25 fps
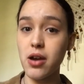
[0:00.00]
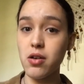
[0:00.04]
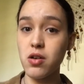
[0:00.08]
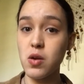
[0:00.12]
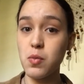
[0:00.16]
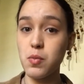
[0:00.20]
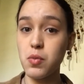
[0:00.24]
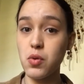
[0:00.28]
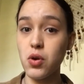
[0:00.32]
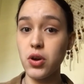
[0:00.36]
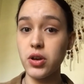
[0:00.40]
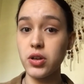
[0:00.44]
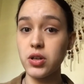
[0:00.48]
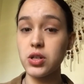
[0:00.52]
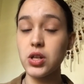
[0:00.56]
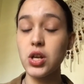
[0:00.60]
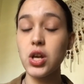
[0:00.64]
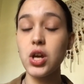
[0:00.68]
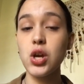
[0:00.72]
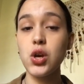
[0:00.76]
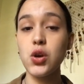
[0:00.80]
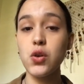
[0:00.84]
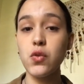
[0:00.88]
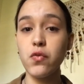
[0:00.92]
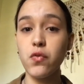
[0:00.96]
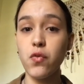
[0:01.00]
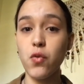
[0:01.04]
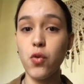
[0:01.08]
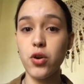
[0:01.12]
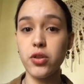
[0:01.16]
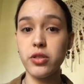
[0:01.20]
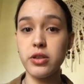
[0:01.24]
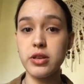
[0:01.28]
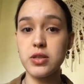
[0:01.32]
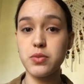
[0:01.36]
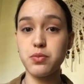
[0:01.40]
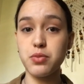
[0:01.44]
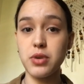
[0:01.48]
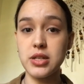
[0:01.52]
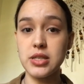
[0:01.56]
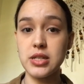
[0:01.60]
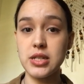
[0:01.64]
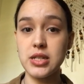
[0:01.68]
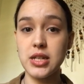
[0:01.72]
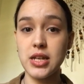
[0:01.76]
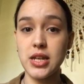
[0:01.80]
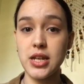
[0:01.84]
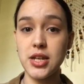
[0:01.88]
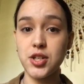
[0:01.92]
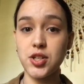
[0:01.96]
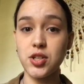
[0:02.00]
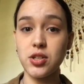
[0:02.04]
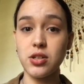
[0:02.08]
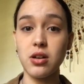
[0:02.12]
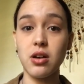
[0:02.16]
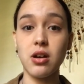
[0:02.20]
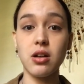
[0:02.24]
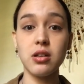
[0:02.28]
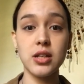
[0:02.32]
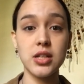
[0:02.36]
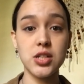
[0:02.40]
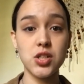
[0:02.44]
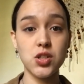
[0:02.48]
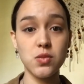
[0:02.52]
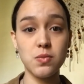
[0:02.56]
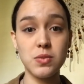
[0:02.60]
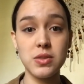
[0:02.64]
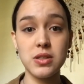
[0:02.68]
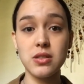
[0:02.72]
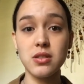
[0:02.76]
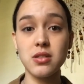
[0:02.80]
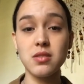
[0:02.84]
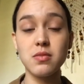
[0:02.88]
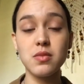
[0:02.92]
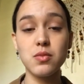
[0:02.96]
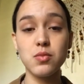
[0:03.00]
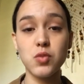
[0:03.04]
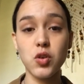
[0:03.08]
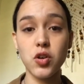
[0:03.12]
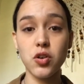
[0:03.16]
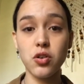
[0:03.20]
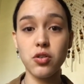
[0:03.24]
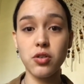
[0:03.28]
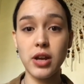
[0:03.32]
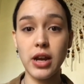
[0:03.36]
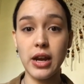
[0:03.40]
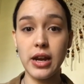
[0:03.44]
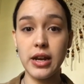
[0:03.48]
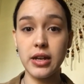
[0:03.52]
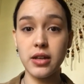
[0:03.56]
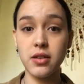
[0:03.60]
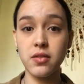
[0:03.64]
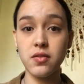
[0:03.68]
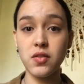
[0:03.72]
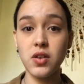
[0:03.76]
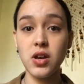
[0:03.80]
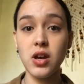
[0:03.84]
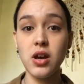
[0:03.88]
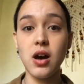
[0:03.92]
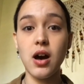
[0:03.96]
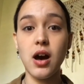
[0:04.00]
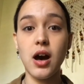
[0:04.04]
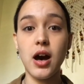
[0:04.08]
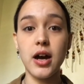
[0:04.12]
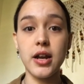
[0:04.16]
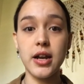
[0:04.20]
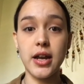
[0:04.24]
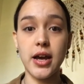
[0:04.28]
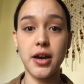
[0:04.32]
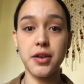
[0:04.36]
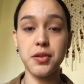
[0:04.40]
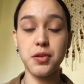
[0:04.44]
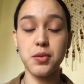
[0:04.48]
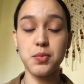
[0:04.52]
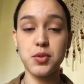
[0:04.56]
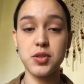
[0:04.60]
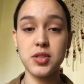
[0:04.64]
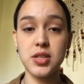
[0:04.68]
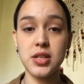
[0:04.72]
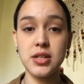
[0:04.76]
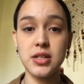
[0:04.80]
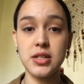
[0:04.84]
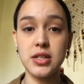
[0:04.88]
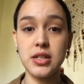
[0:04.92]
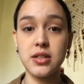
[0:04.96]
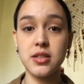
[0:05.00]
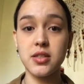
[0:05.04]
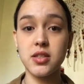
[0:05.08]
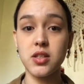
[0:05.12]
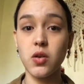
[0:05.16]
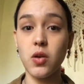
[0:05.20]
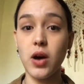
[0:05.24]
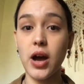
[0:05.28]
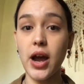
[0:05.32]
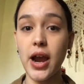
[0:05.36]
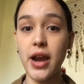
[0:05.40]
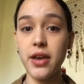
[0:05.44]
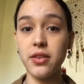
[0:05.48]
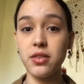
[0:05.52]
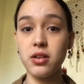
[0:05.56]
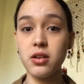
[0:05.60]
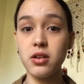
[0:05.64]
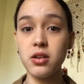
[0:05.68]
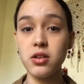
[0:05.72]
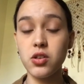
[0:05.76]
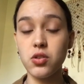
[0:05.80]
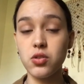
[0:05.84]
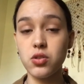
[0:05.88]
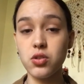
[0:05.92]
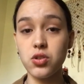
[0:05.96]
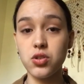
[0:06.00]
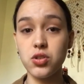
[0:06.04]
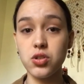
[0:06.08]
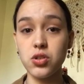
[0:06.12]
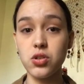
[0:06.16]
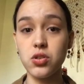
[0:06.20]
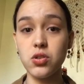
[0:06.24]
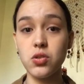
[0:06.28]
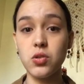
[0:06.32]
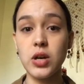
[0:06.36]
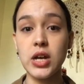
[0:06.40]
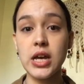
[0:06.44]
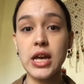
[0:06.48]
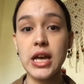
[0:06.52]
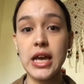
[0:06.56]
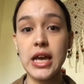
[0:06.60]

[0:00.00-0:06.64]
for this presentation. I'll let you be a little bit more creative on how you present it. So either you can do a split